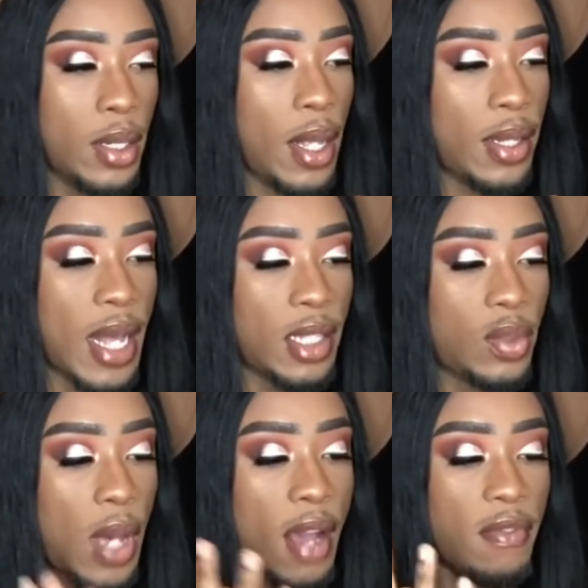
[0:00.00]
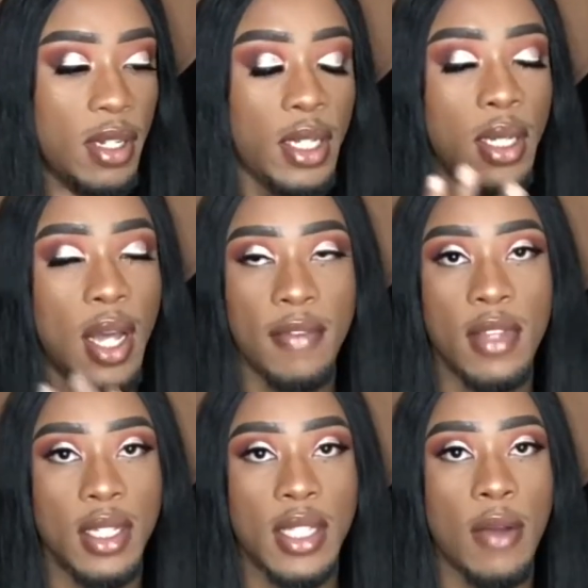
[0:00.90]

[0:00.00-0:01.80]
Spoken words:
Like, that's why I really love this.